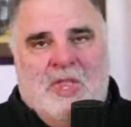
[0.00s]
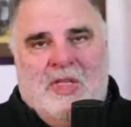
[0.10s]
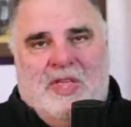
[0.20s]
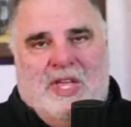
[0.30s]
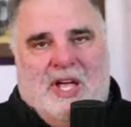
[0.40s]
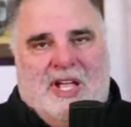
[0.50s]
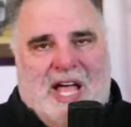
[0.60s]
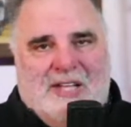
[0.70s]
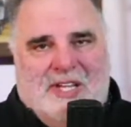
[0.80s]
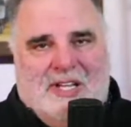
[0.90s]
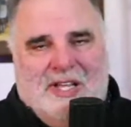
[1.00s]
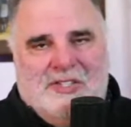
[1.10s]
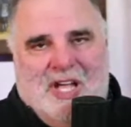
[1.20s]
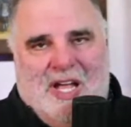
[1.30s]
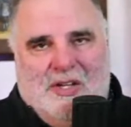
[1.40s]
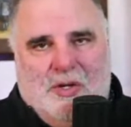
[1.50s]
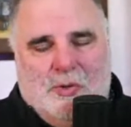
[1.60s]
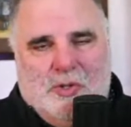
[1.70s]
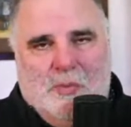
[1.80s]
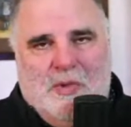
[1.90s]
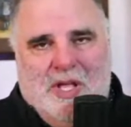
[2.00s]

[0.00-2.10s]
the content list on YouTube.